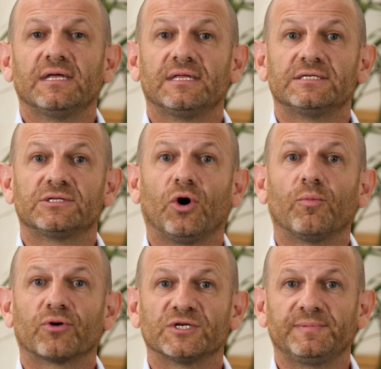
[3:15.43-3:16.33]
there's the
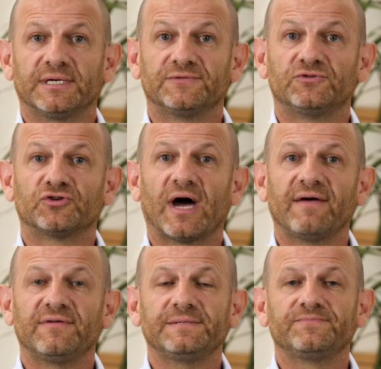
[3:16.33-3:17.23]
whole prospect of
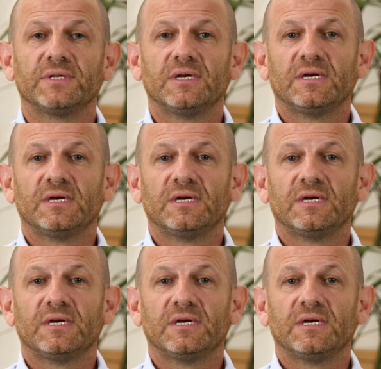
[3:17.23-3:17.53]
driving,